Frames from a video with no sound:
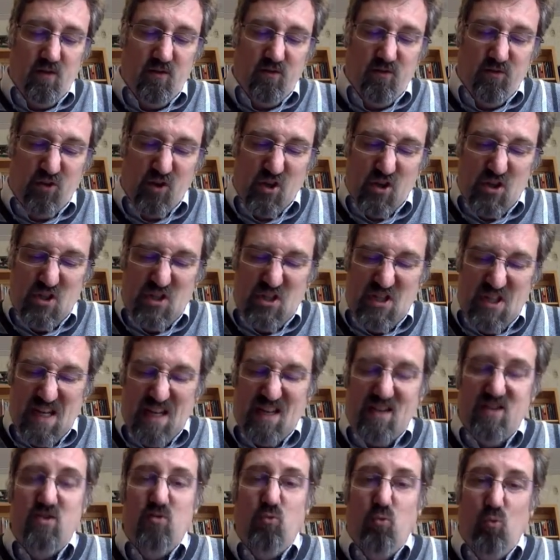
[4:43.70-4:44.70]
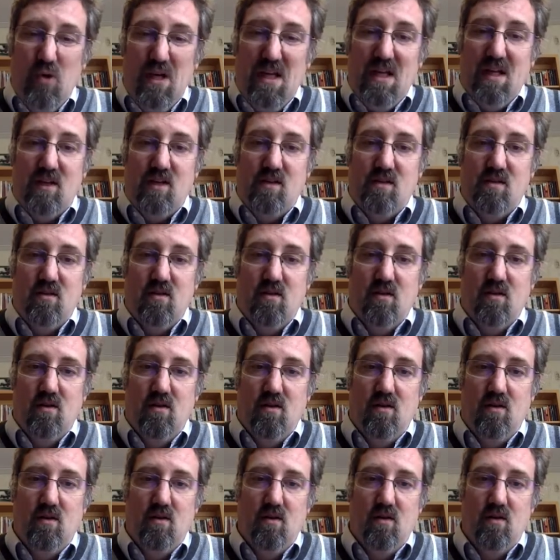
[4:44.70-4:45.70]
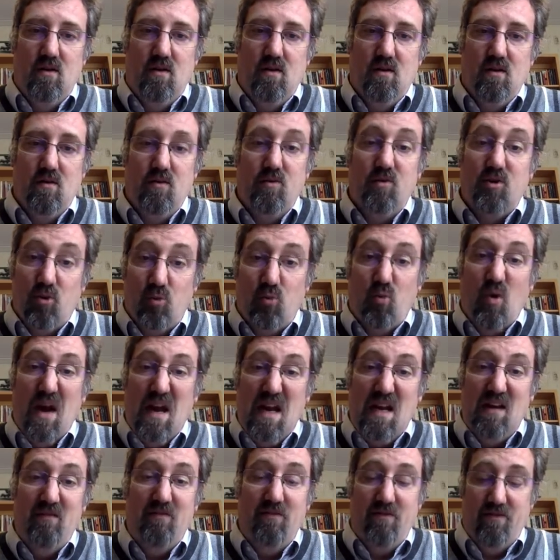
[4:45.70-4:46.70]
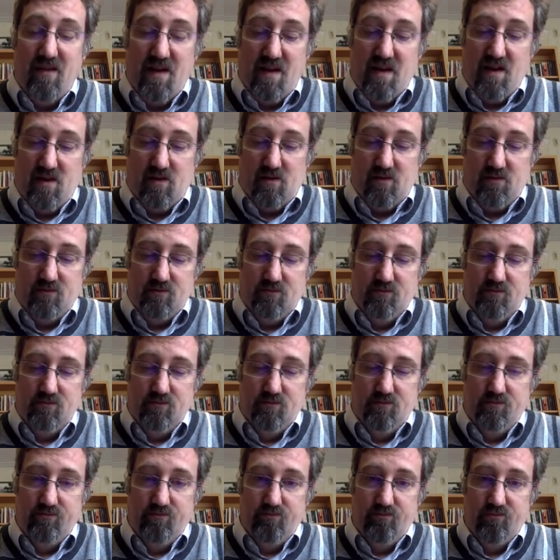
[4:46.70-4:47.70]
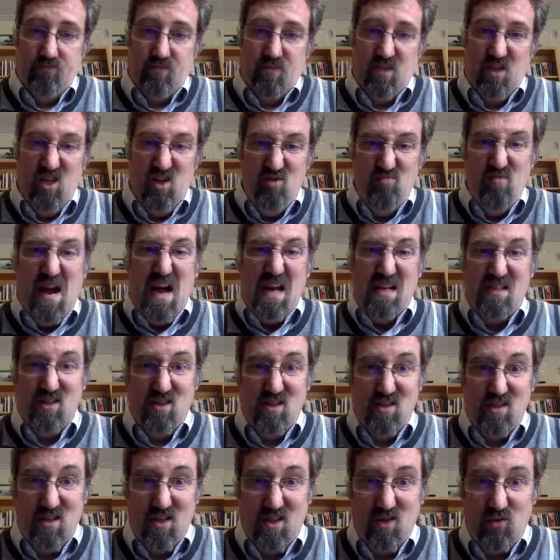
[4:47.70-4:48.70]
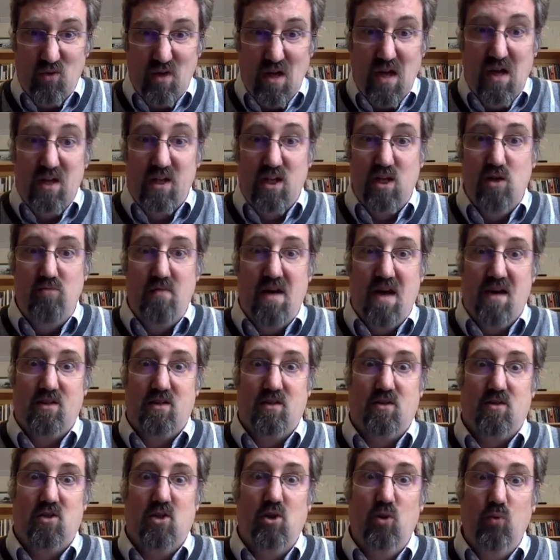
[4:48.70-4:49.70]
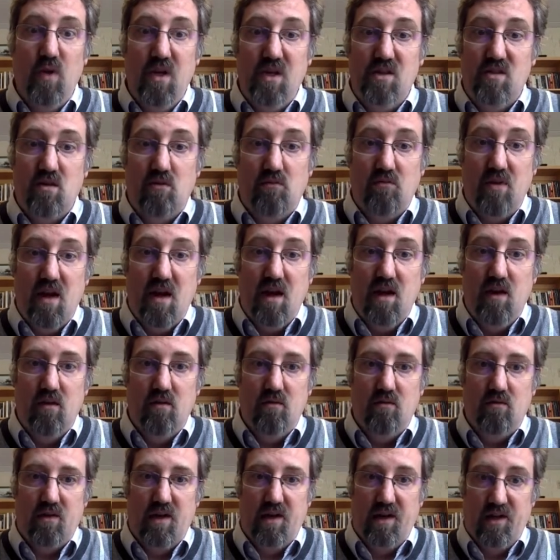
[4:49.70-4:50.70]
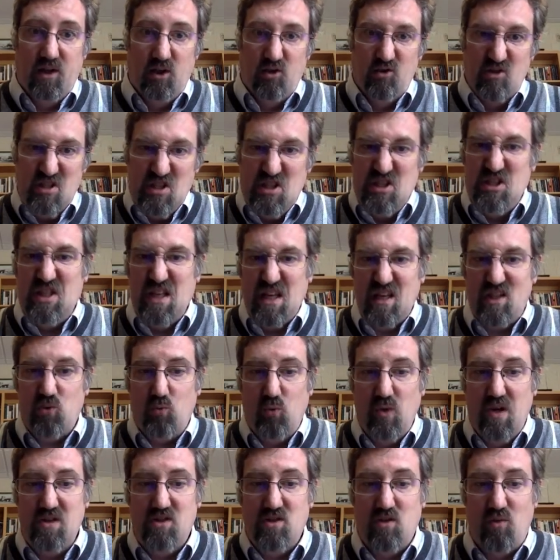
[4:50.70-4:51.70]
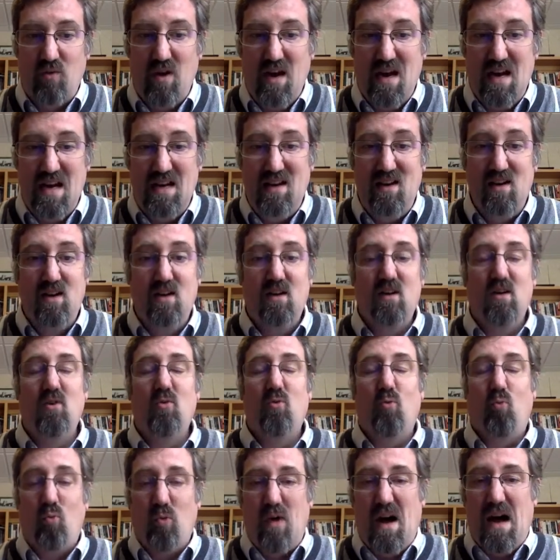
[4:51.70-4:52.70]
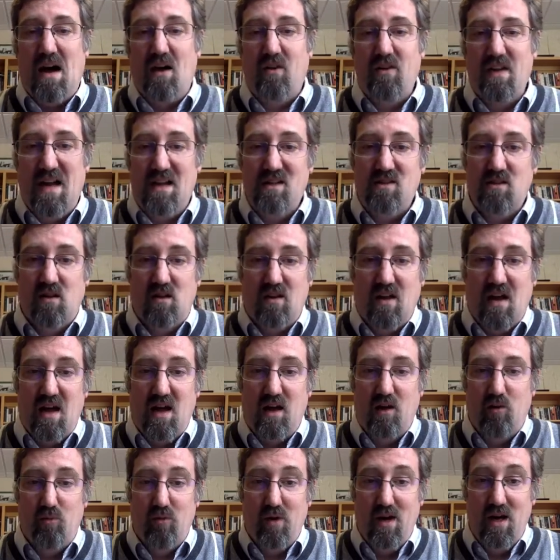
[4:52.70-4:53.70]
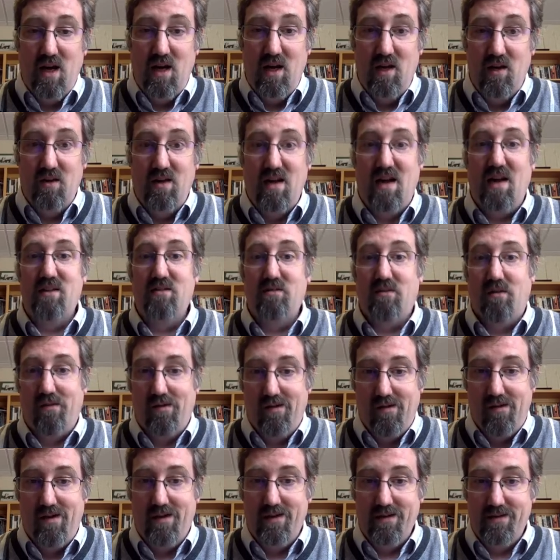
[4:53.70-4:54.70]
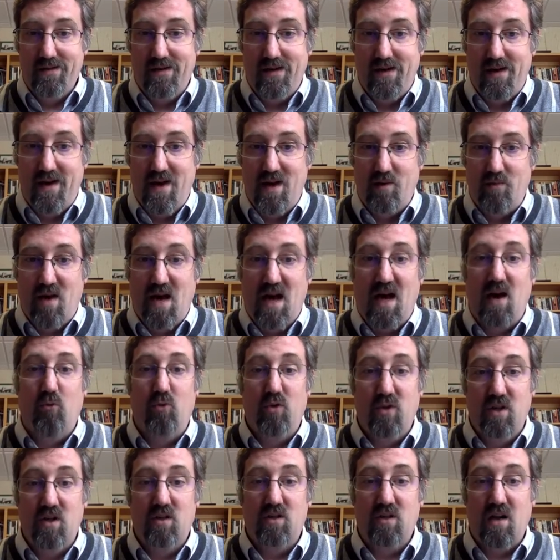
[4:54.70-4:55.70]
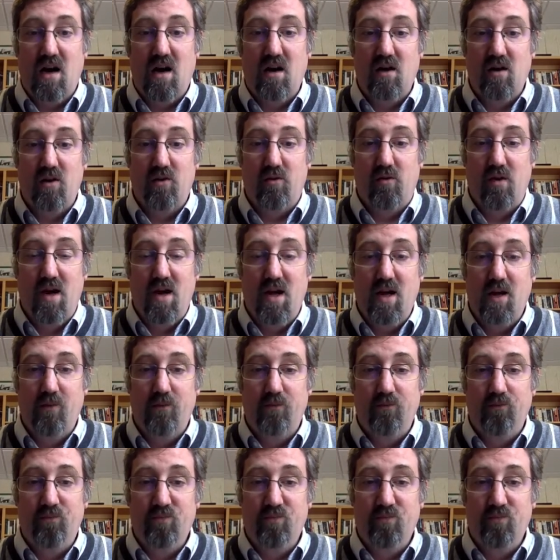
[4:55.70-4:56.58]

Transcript: For 6 weeks, the rain fell. Can you imagine 6 weeks? Can you imagine 2 weeks of rain, let alone 6 weeks of rain? Wow, that's a lot of rain, and that's a long time. I would get tired of the rain.